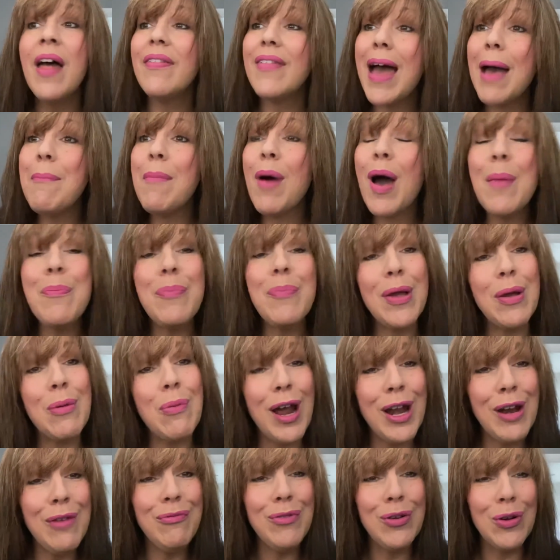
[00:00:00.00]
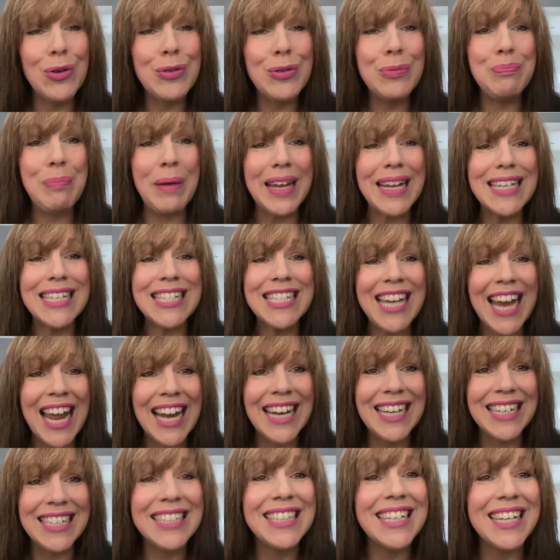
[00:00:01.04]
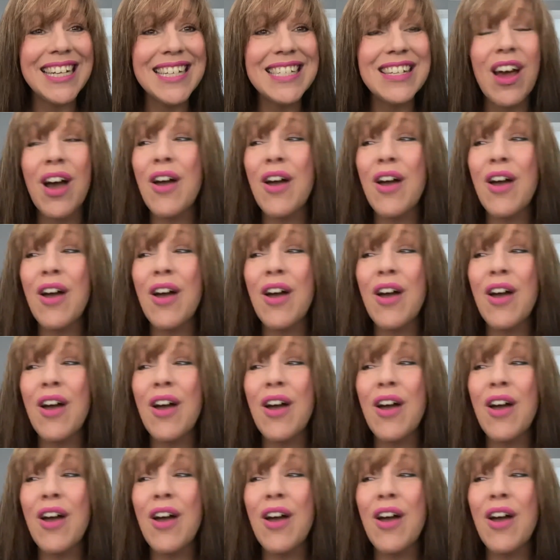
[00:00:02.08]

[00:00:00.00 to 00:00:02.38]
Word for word: That might be one of your biggest challenges.